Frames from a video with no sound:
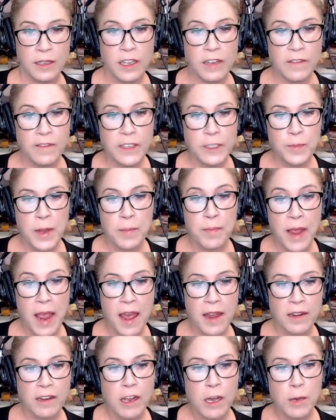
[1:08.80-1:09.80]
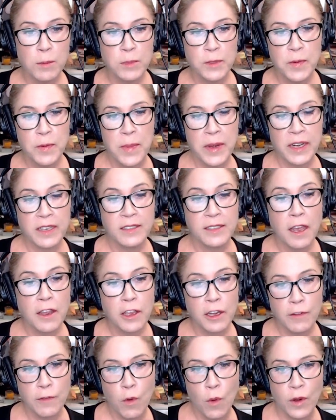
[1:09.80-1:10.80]
The investment ban comes from an
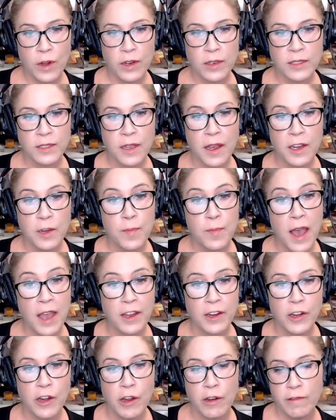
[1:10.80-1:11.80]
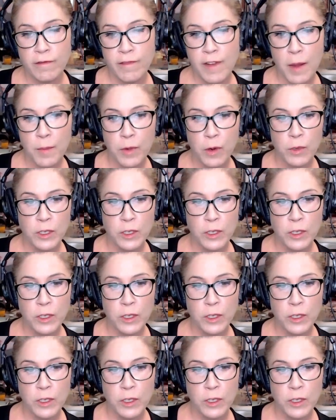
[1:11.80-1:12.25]
executive order signed back in November,